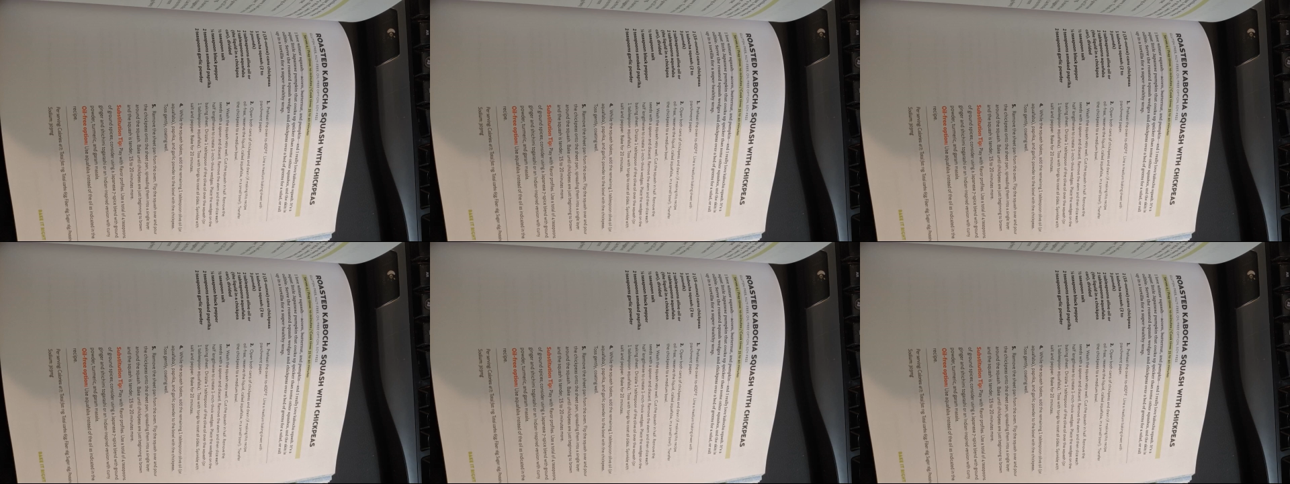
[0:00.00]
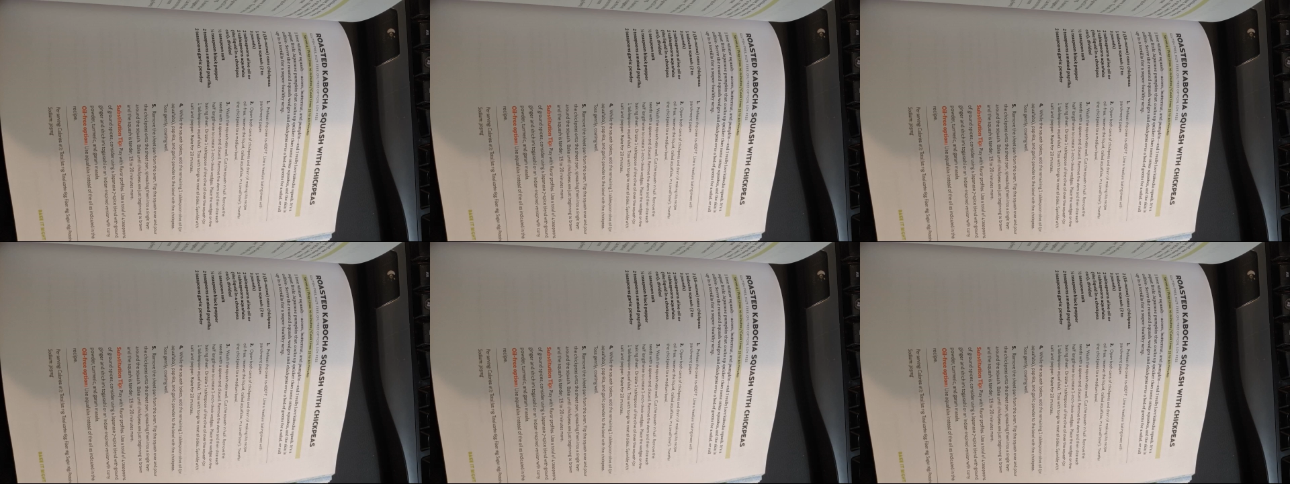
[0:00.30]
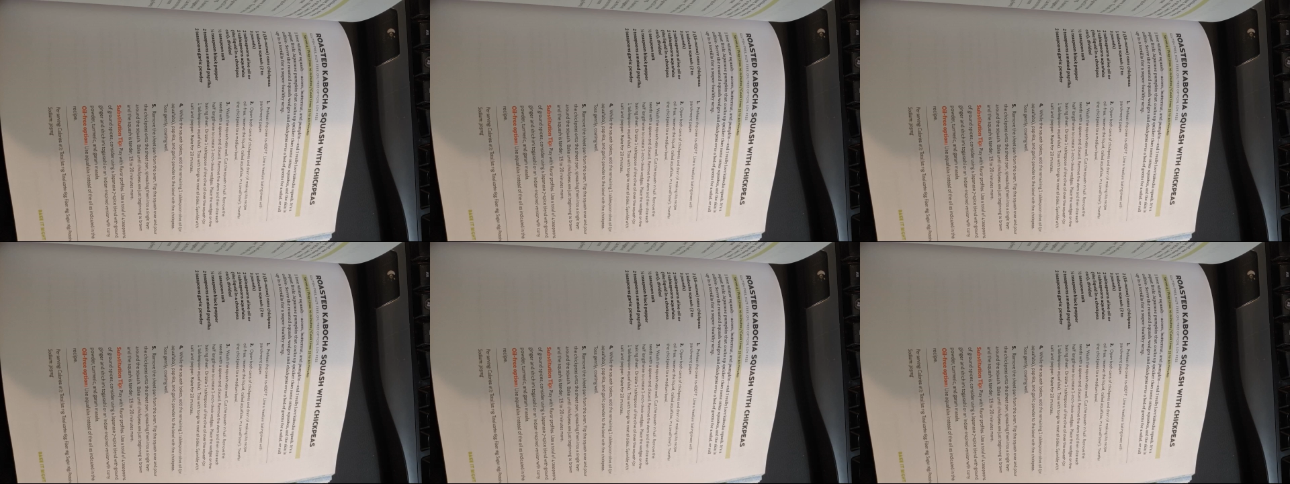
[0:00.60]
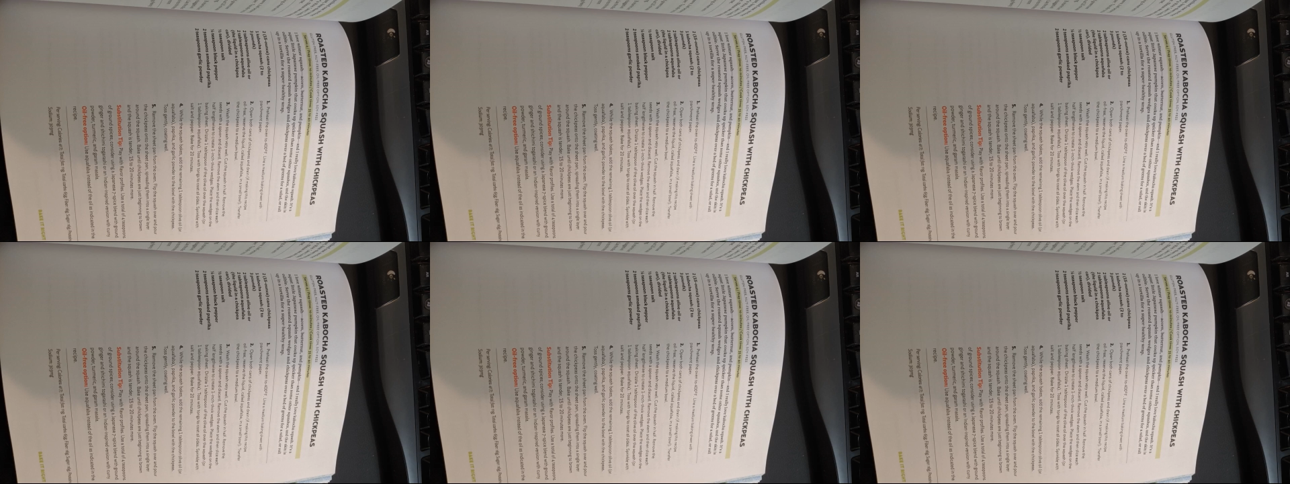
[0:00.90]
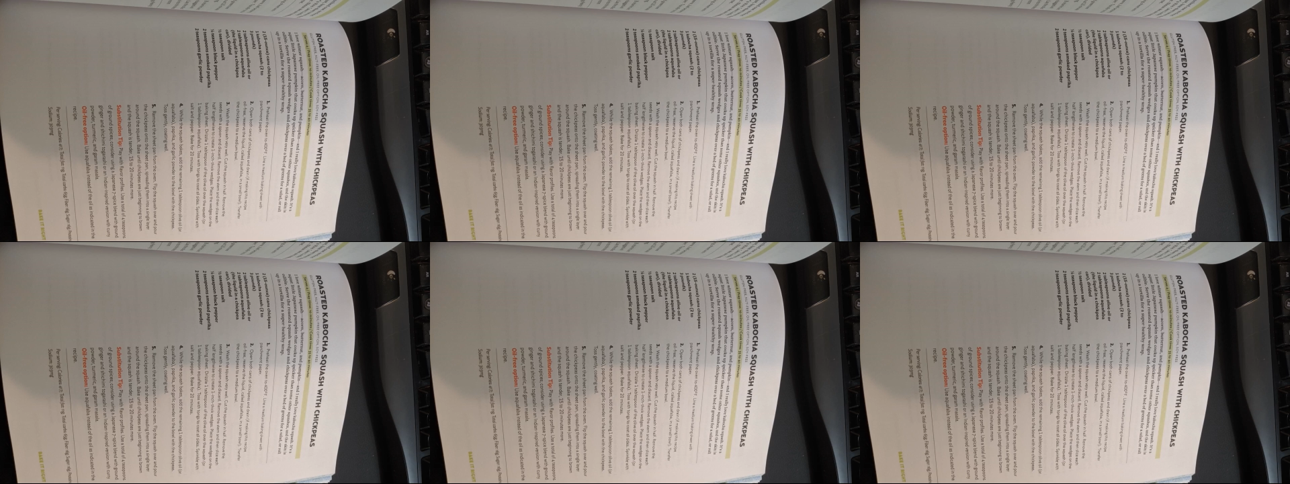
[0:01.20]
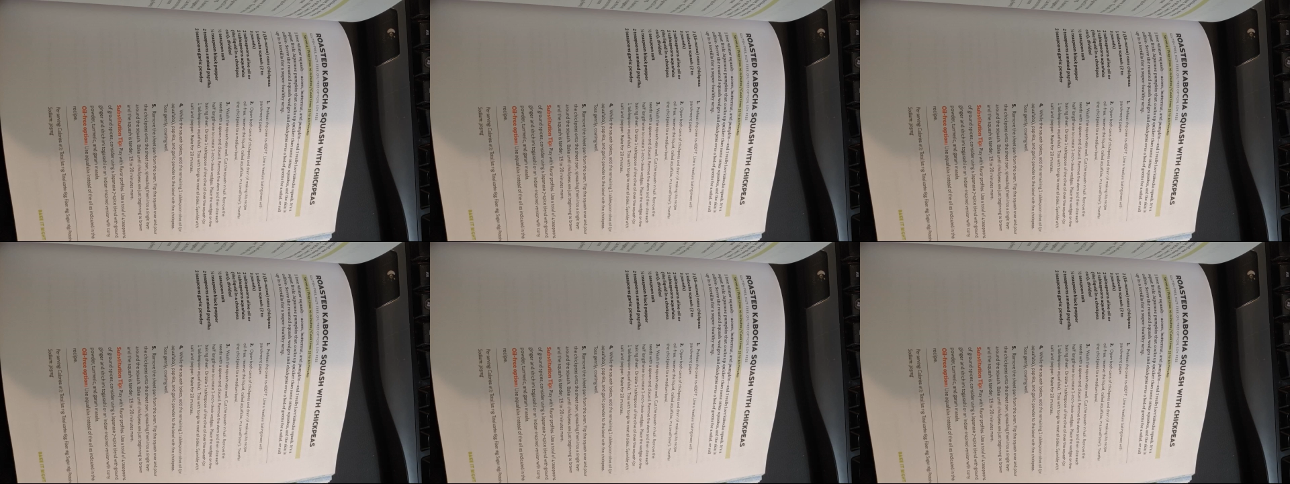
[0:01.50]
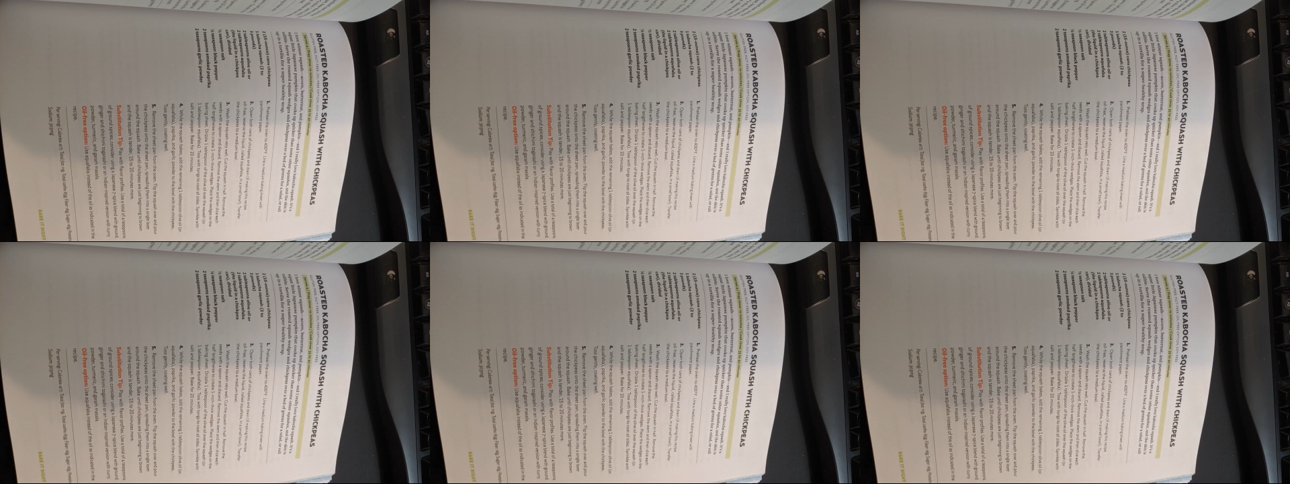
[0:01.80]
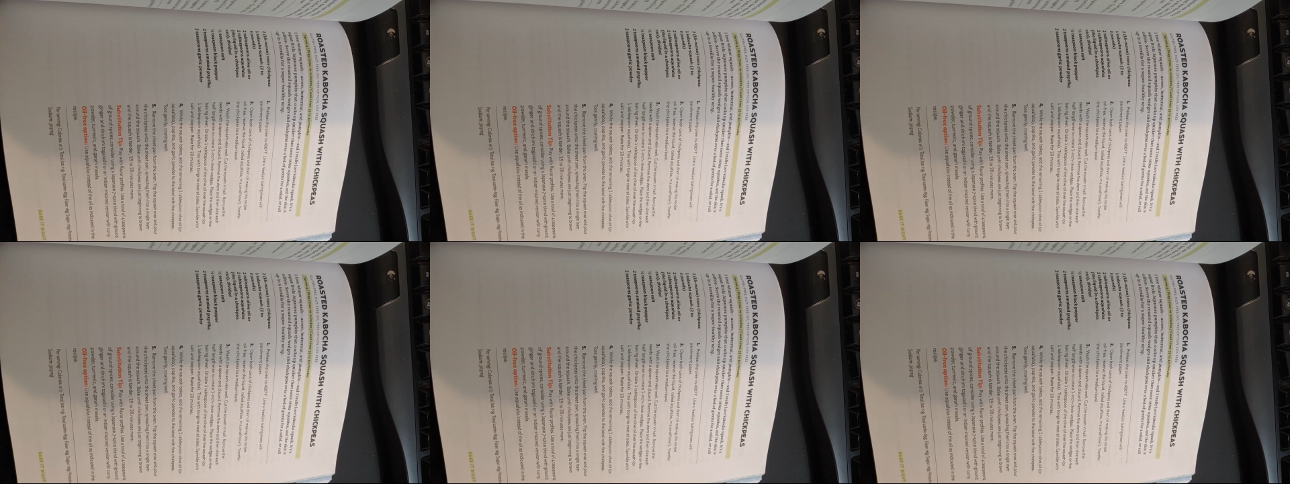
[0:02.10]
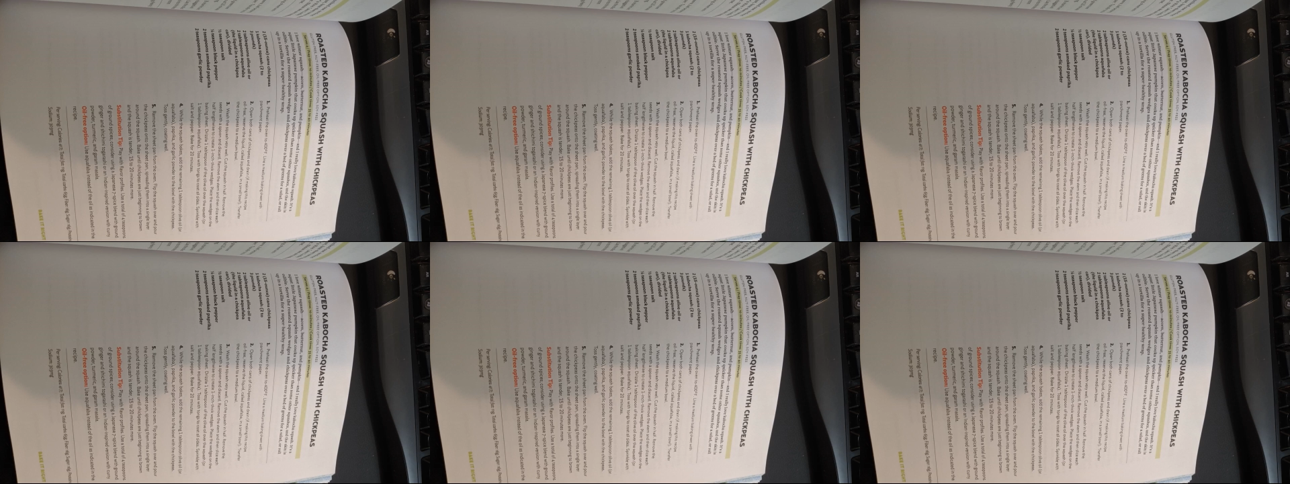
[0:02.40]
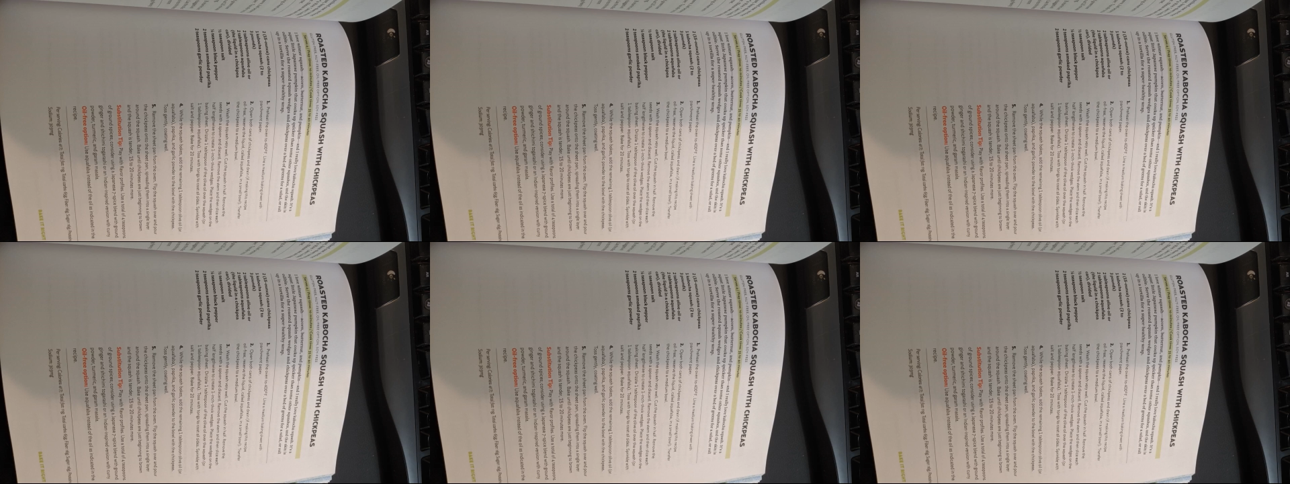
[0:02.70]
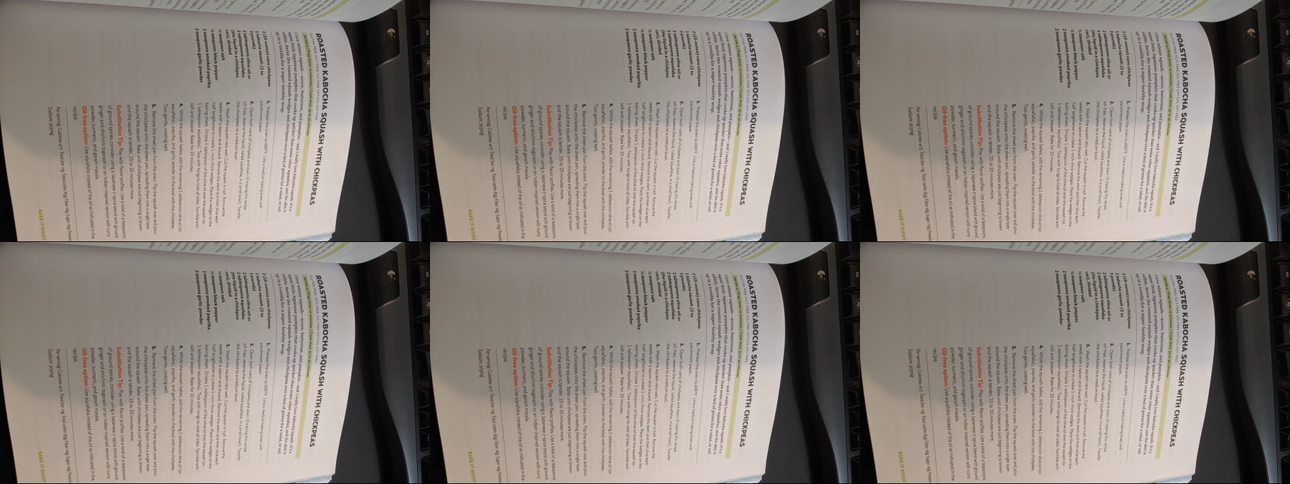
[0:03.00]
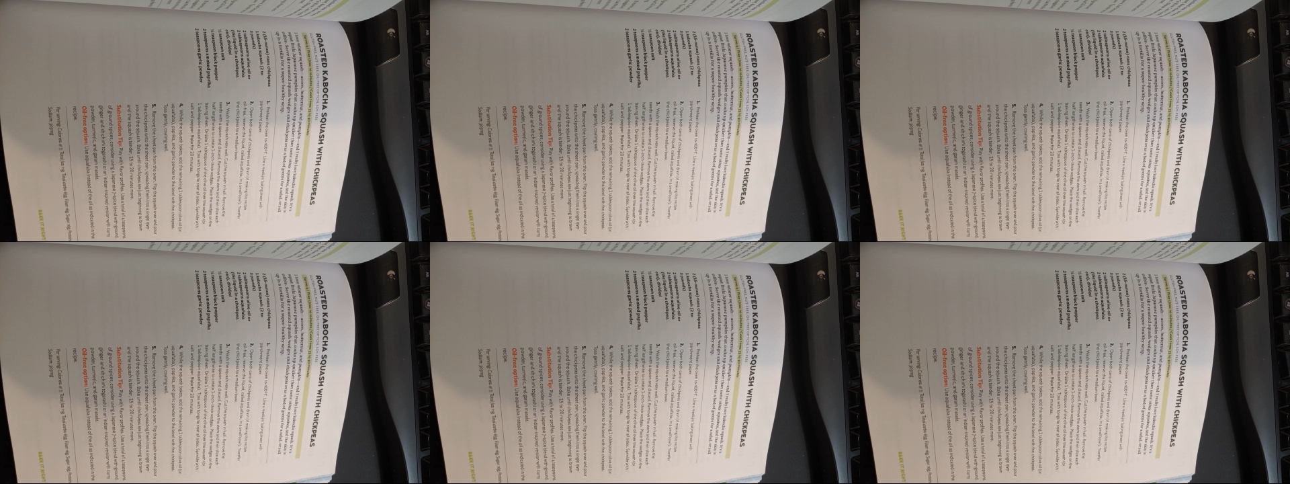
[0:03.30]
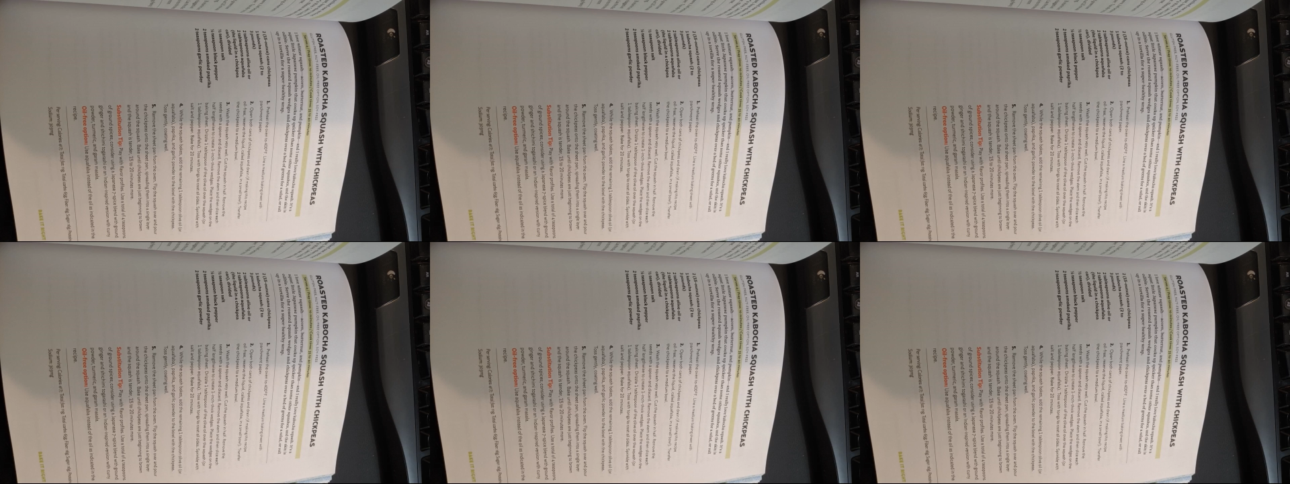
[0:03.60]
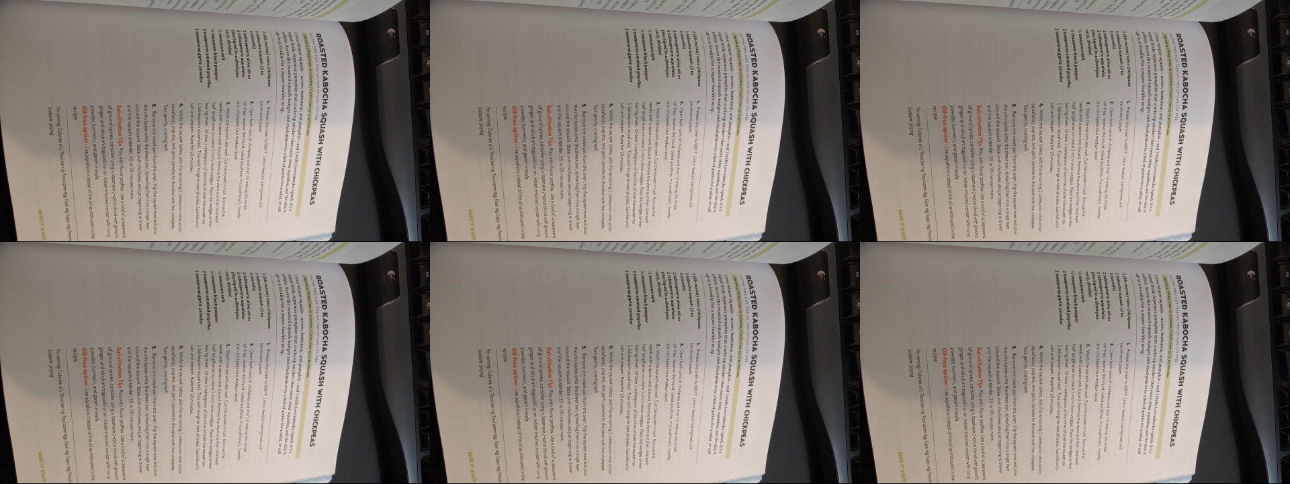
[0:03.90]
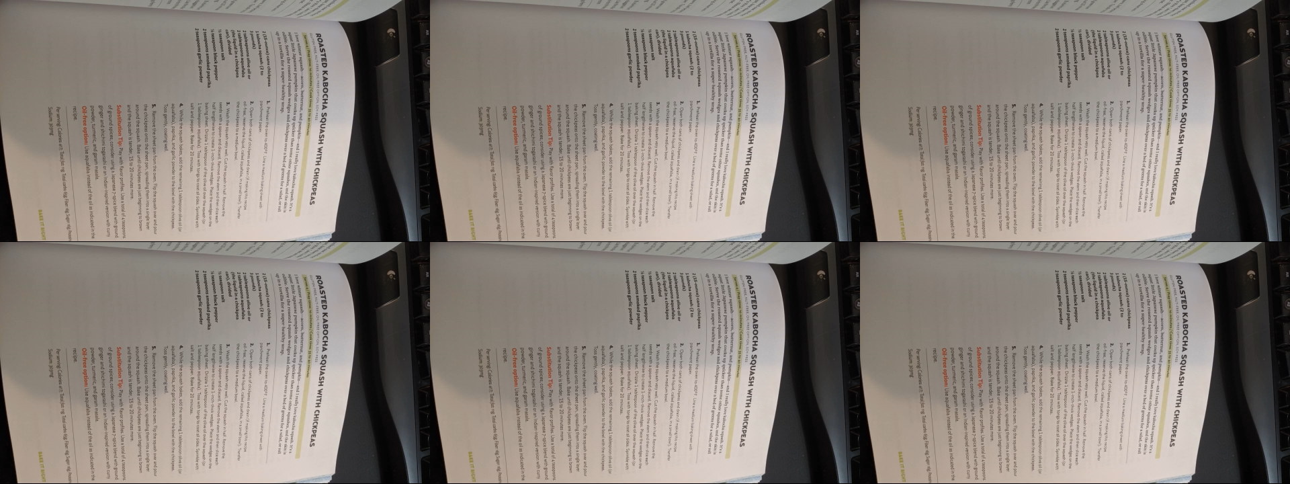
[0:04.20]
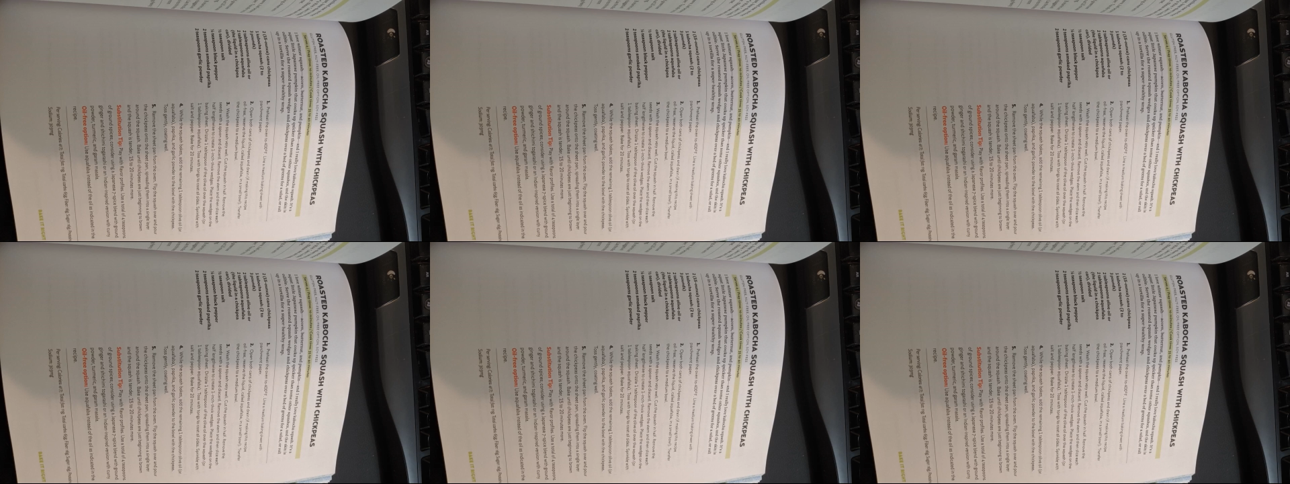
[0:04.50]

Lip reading: No face is visible, so there are no lips to read.